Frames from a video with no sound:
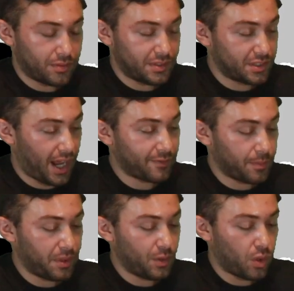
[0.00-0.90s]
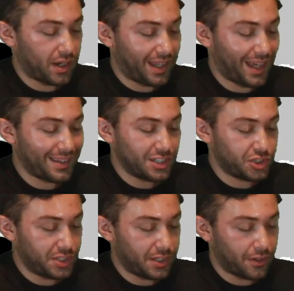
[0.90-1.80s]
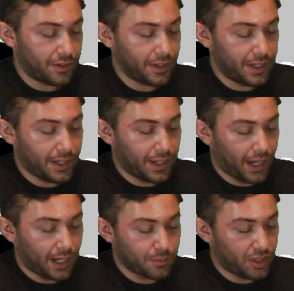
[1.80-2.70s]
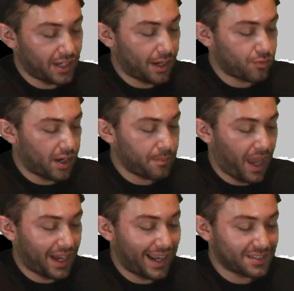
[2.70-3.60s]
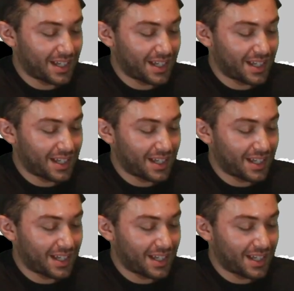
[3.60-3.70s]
going to have to be one again this year. And I'm looking at running back and outside